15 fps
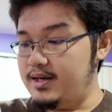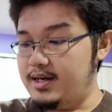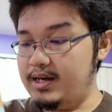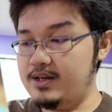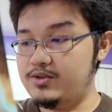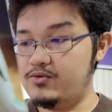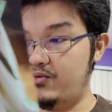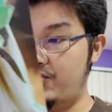
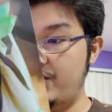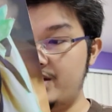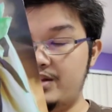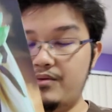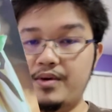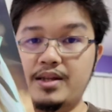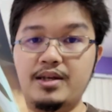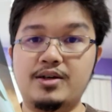It's
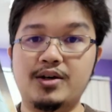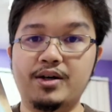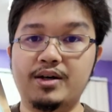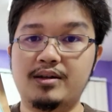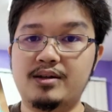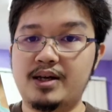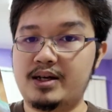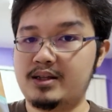really, really
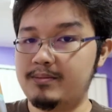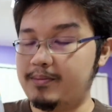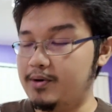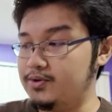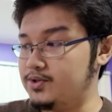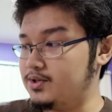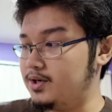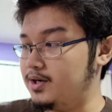good. Like, the
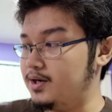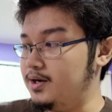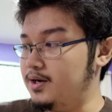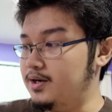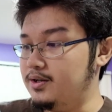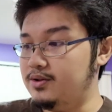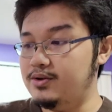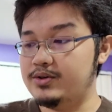poster
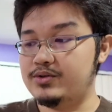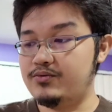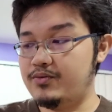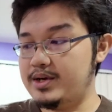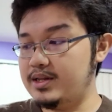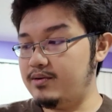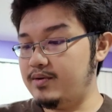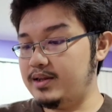looks
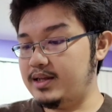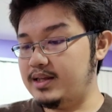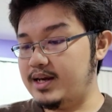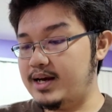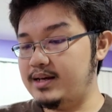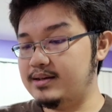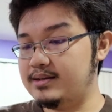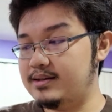really, really
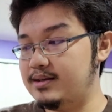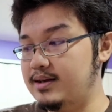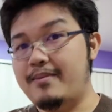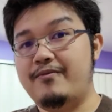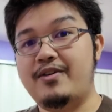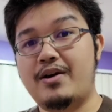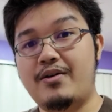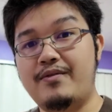nice.
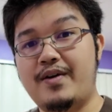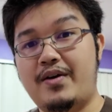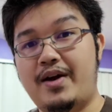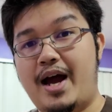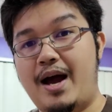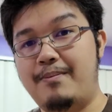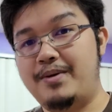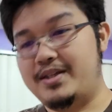I'm very, very
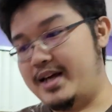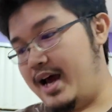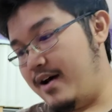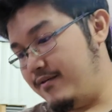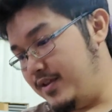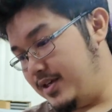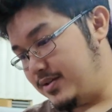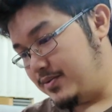happy to
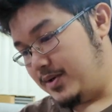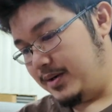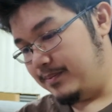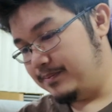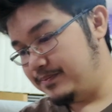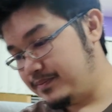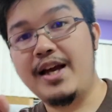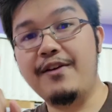have this
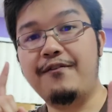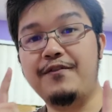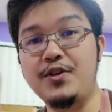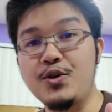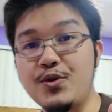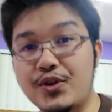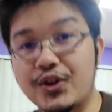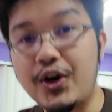one. If
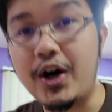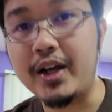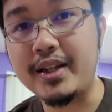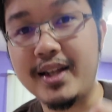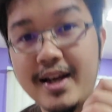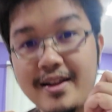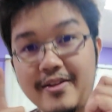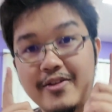you
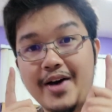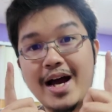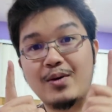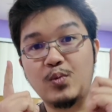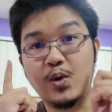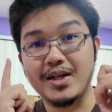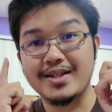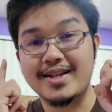thought
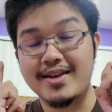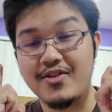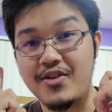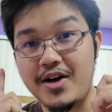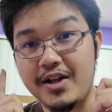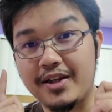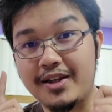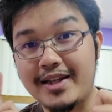that was
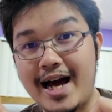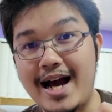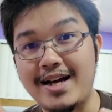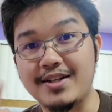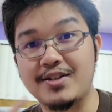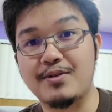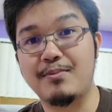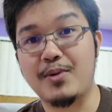the
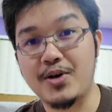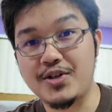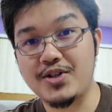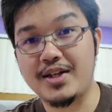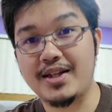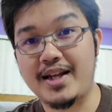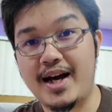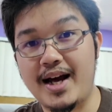last
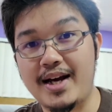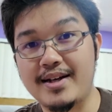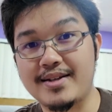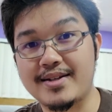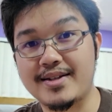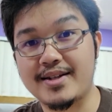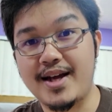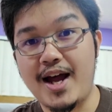
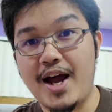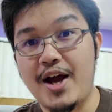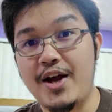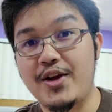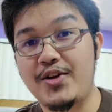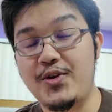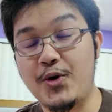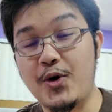merchandise,
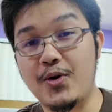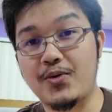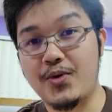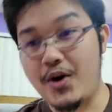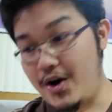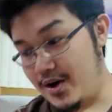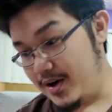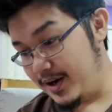you're
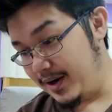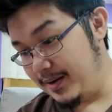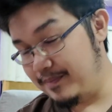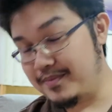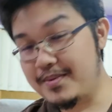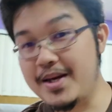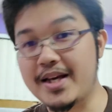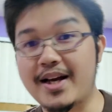wrong,
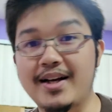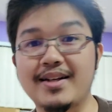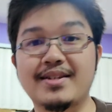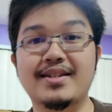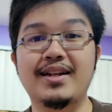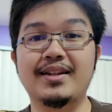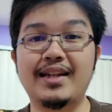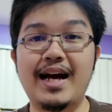
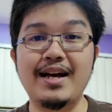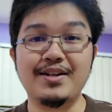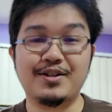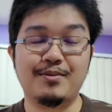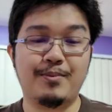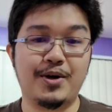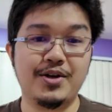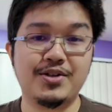because the
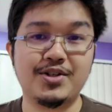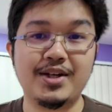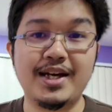last merch